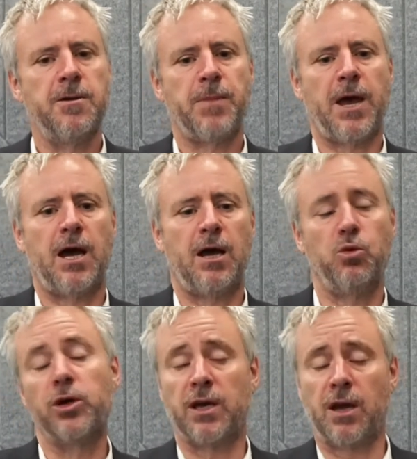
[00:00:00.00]
and
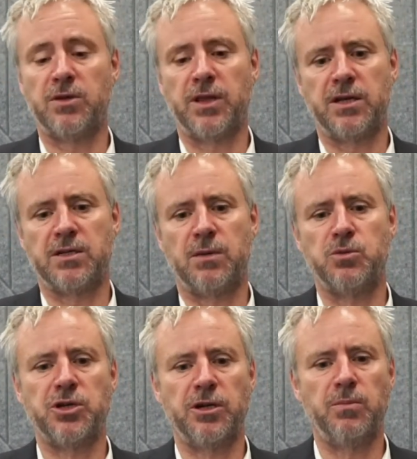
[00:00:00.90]
we can come to that
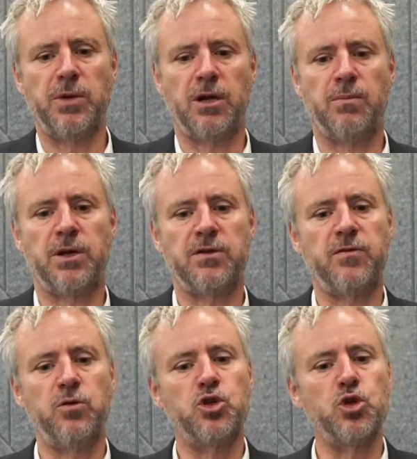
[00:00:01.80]
assumption in a minute, but
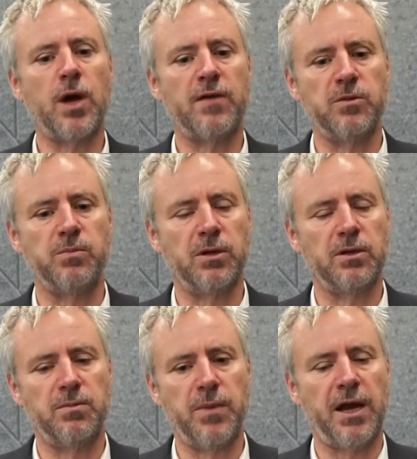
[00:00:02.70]
if you do have to
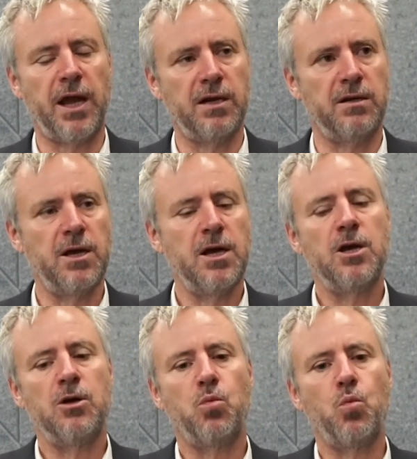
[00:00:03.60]
build in Manhattan,
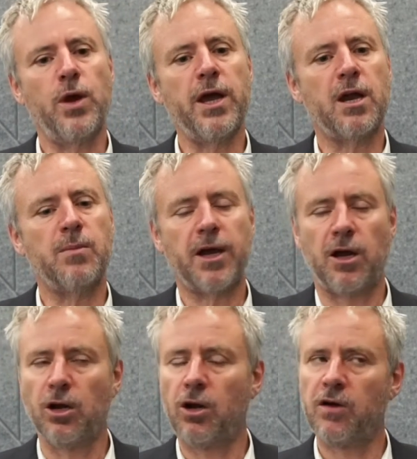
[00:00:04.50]
we are going to make a
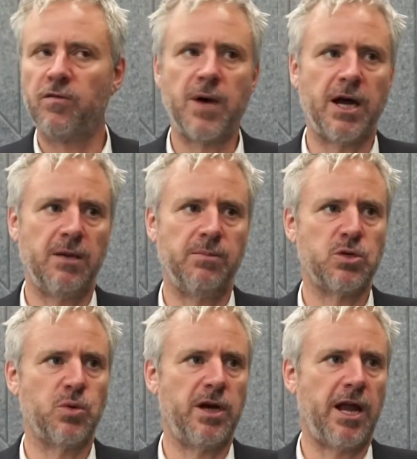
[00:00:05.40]
lot of money
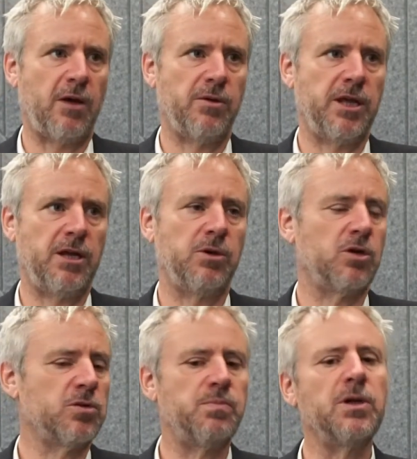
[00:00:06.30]
between now and then,
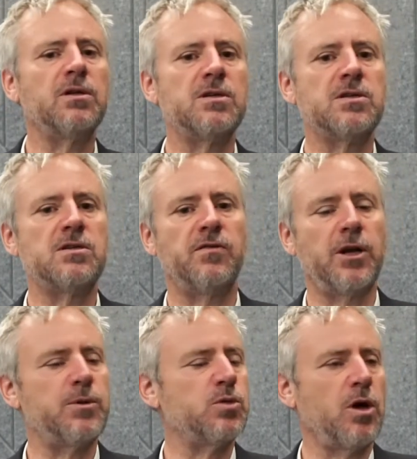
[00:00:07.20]
because
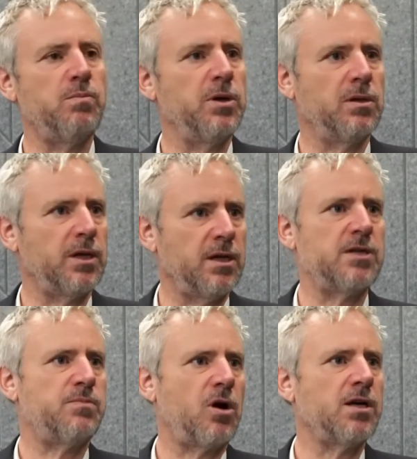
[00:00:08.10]
developers won't build
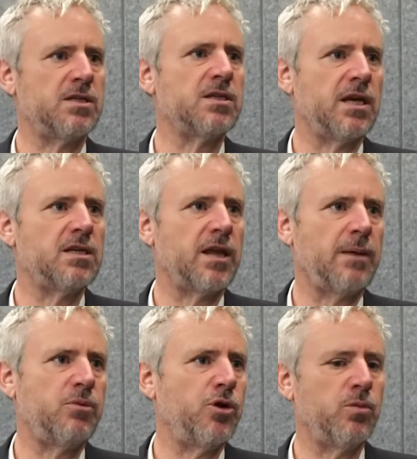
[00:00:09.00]
unless prices get to
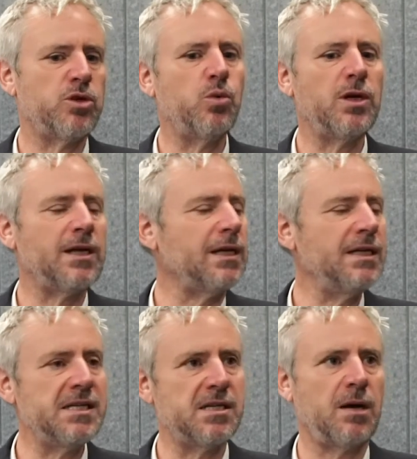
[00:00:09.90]
that point. So we'll at
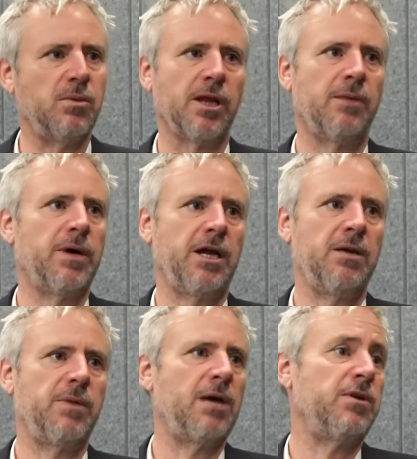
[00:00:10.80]
least double our
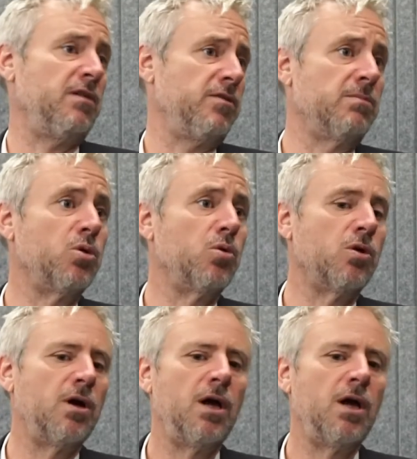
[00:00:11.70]
money, maybe even more.